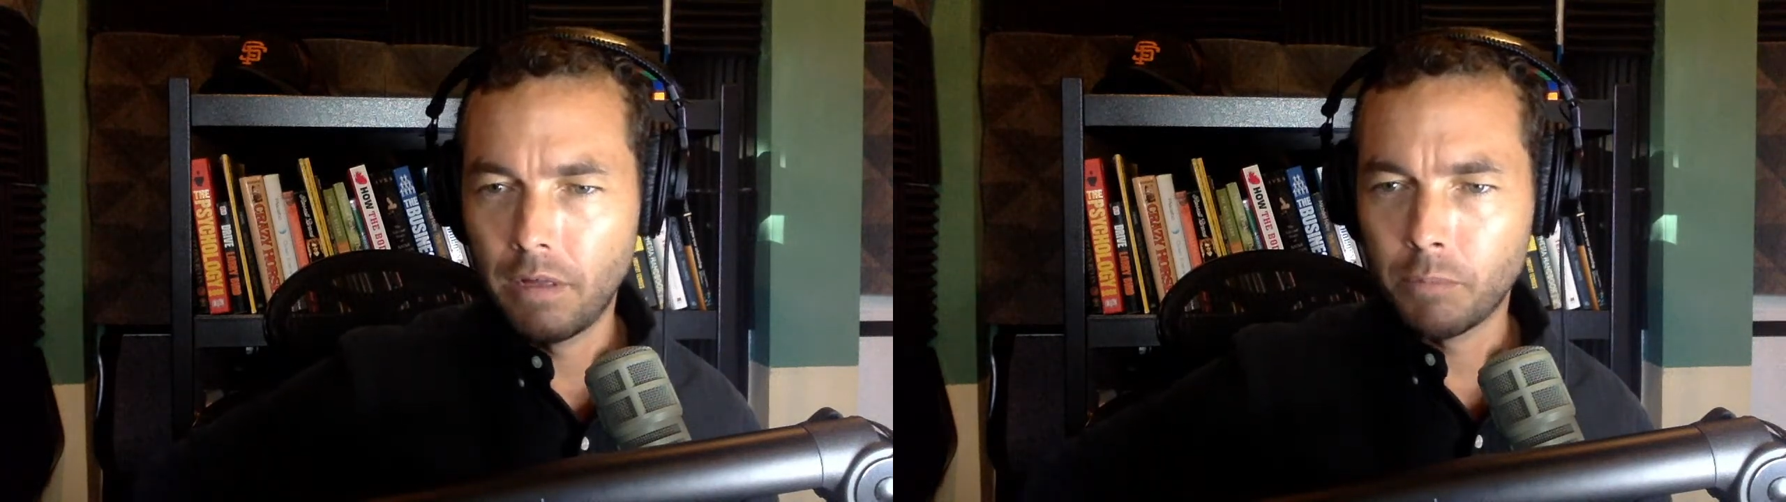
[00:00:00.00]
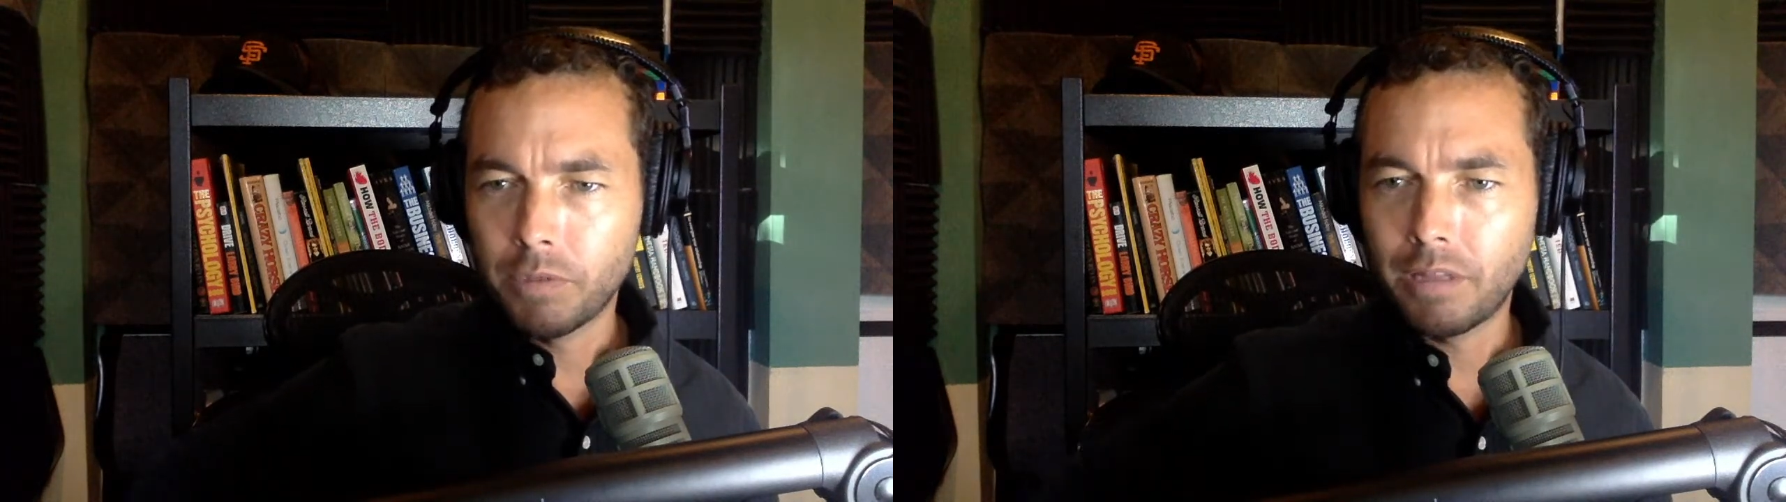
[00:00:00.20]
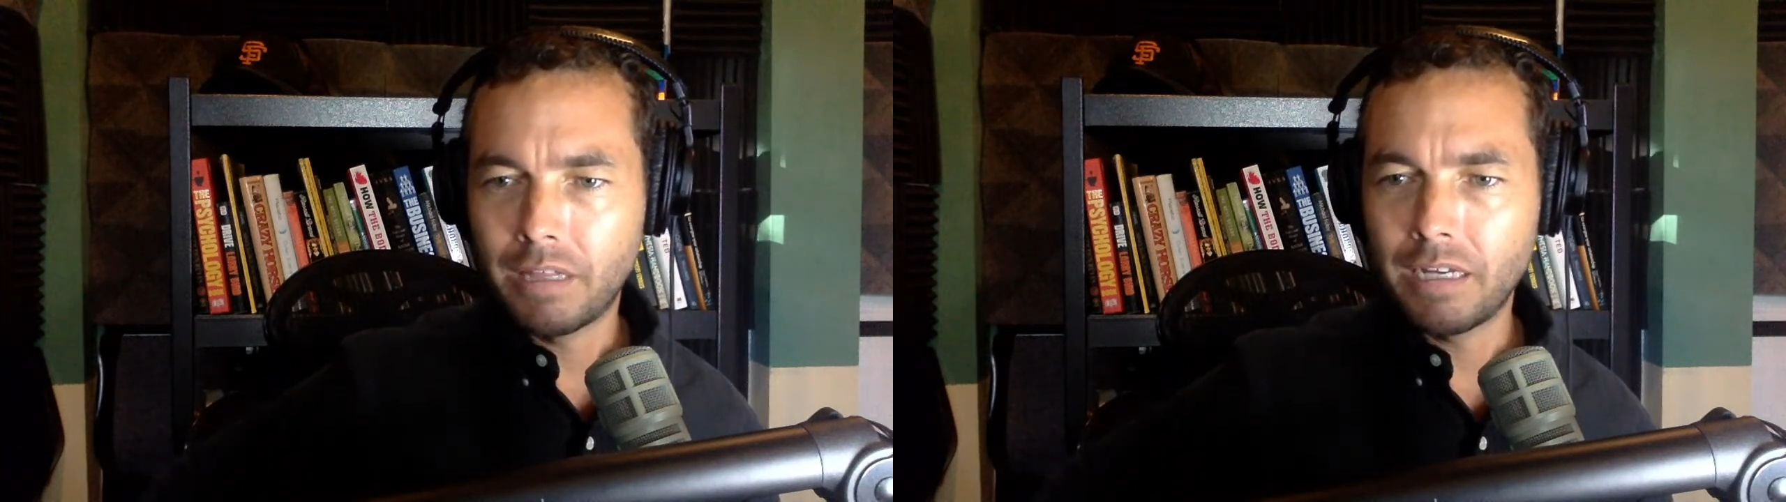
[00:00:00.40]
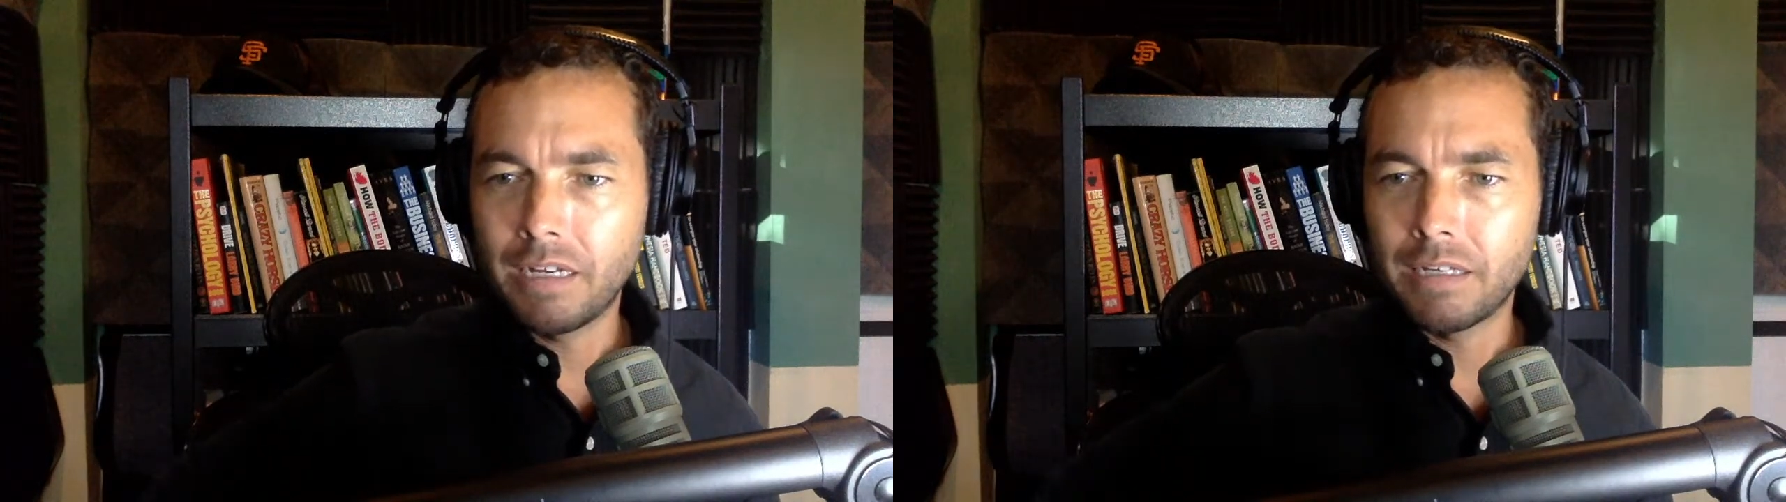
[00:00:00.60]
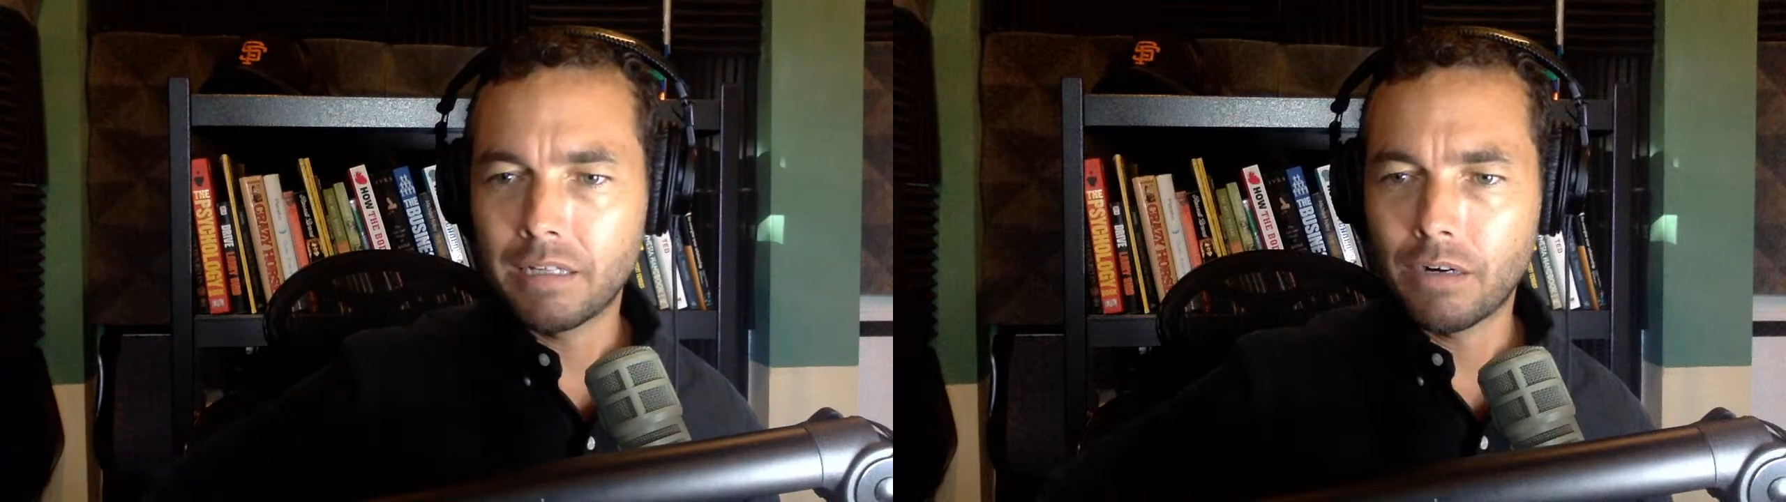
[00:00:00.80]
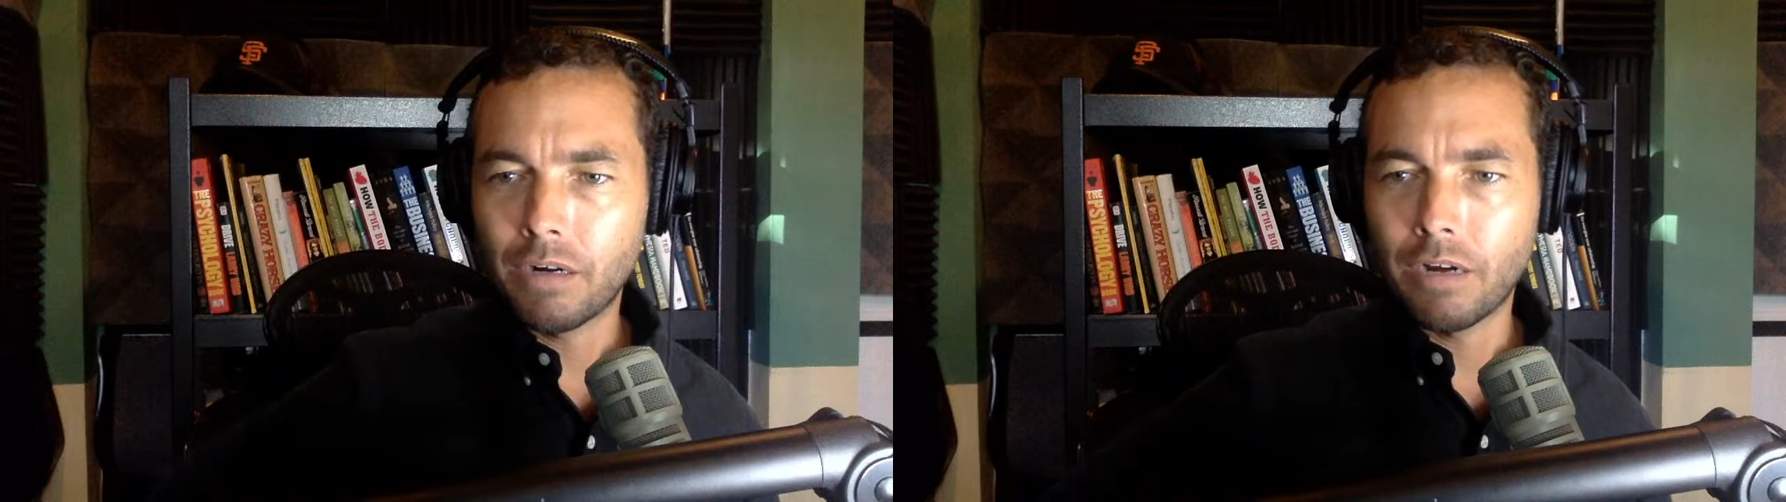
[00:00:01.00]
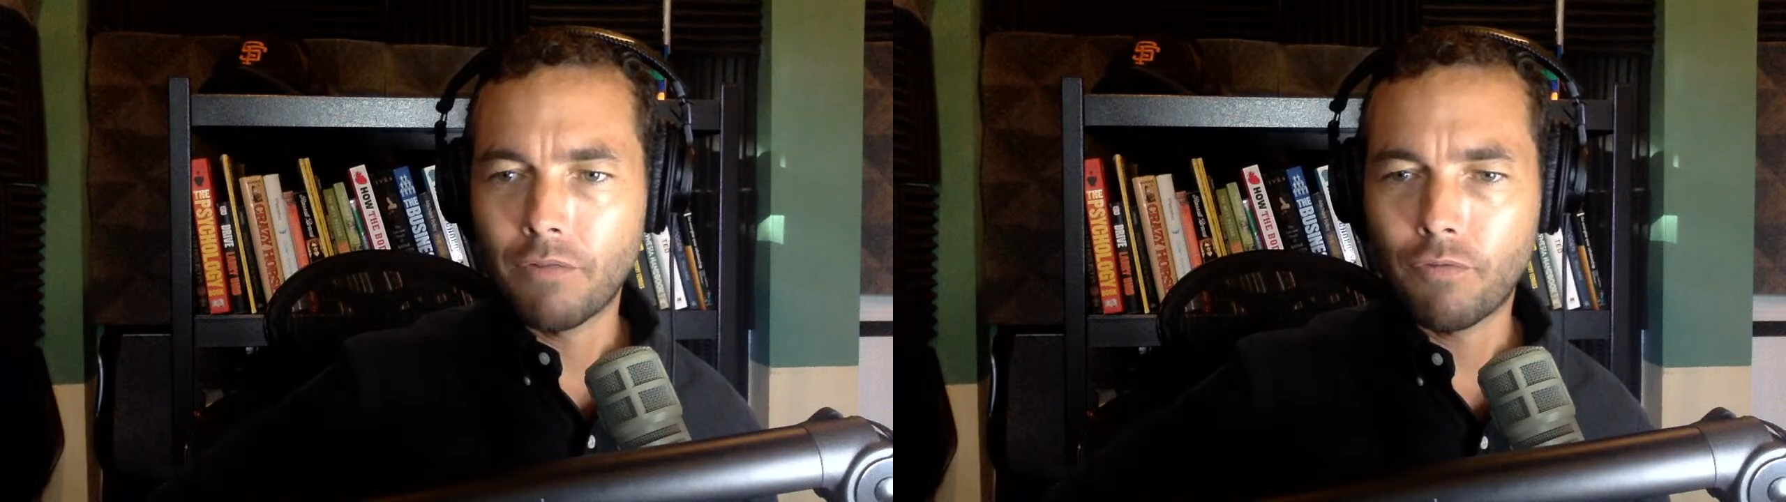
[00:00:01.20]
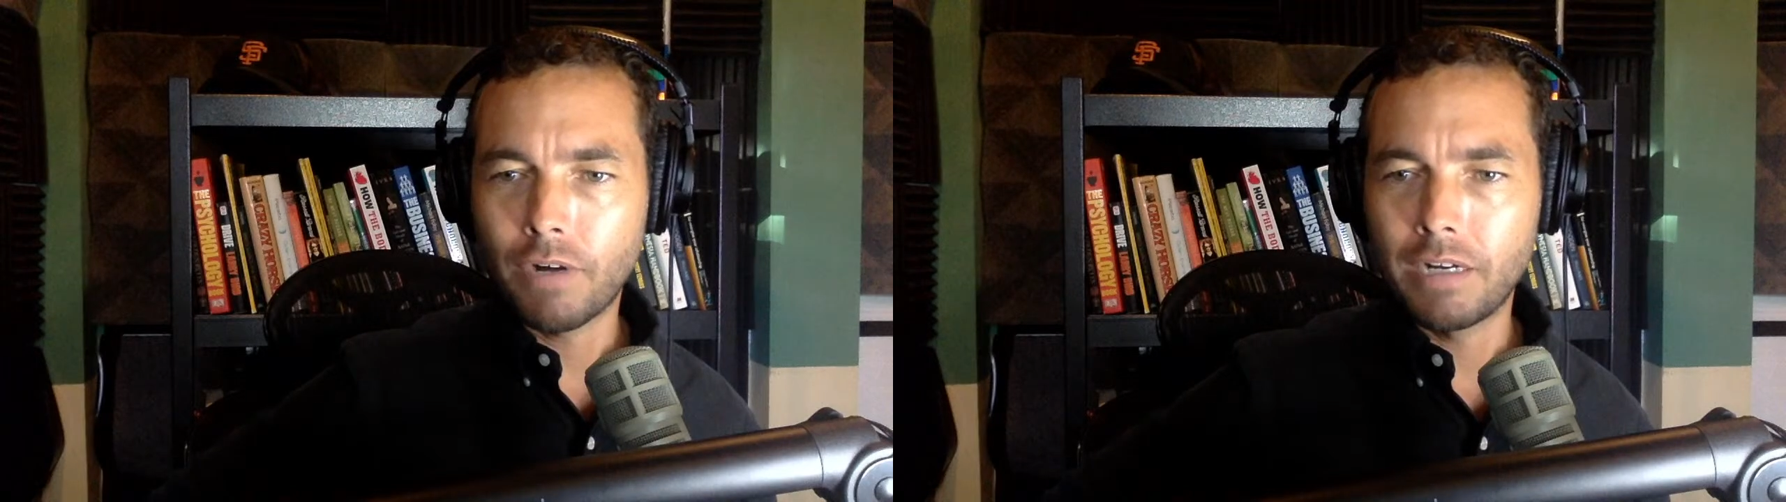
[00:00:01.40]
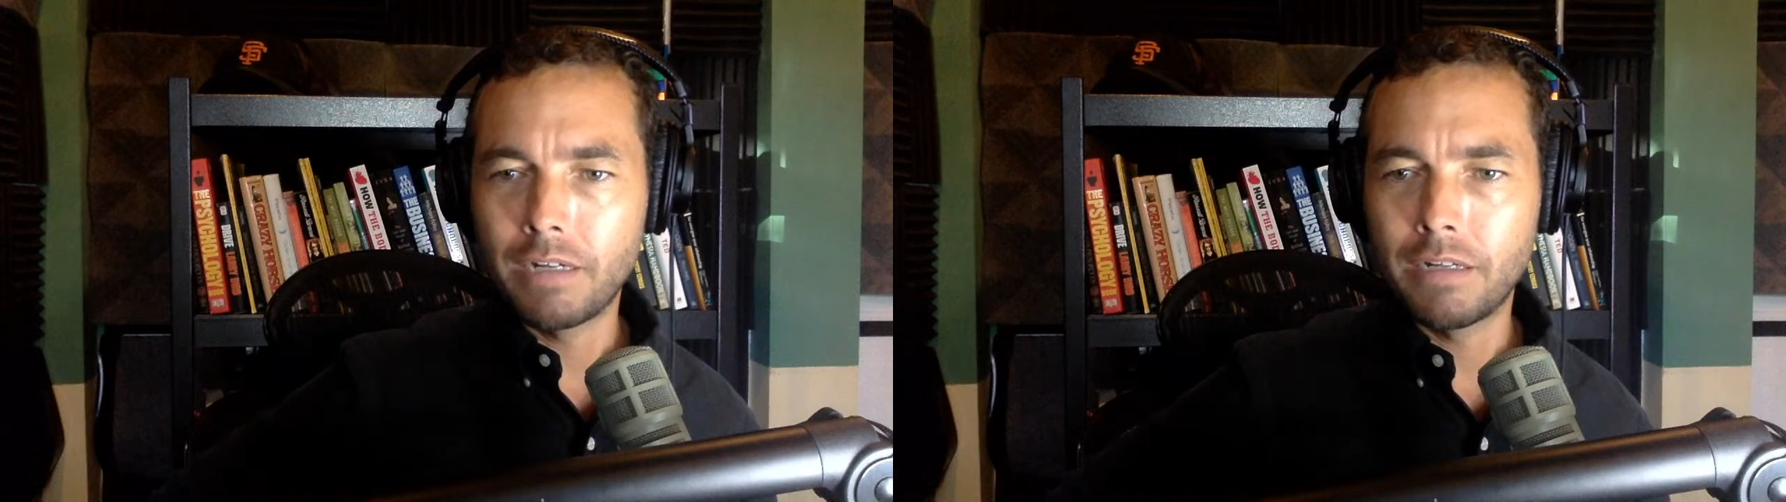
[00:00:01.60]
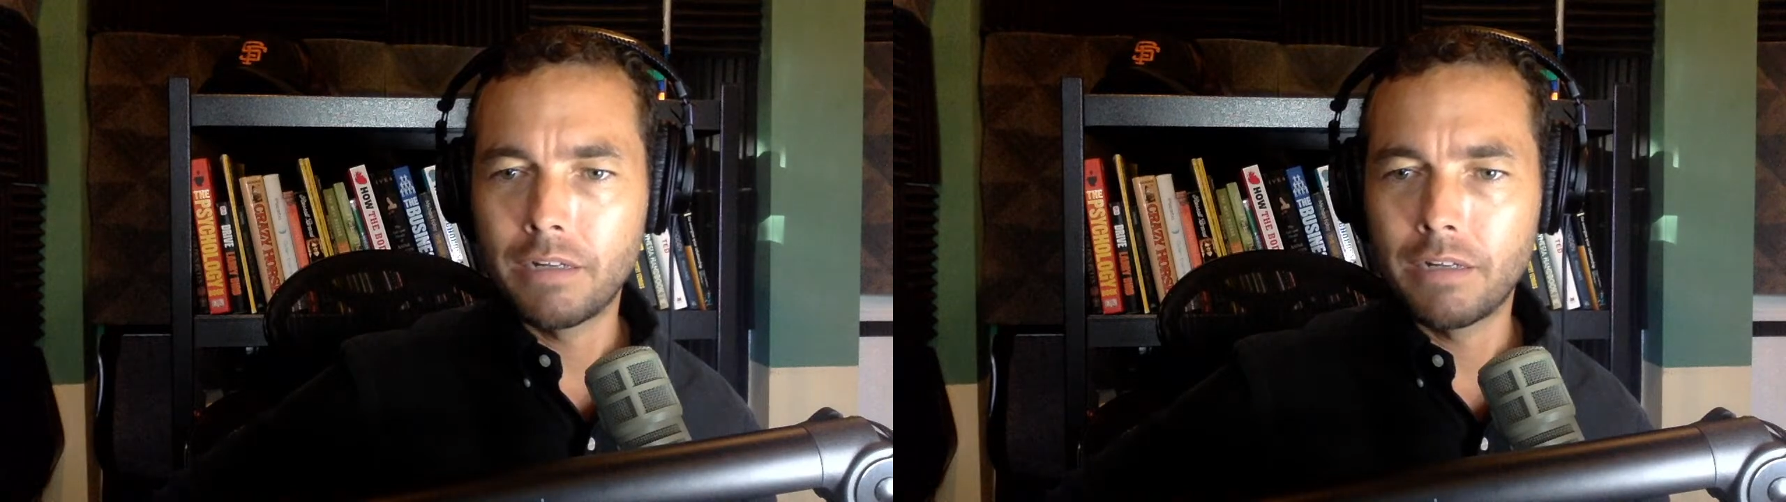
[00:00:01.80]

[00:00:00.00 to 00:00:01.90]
But the thing is, they're not afraid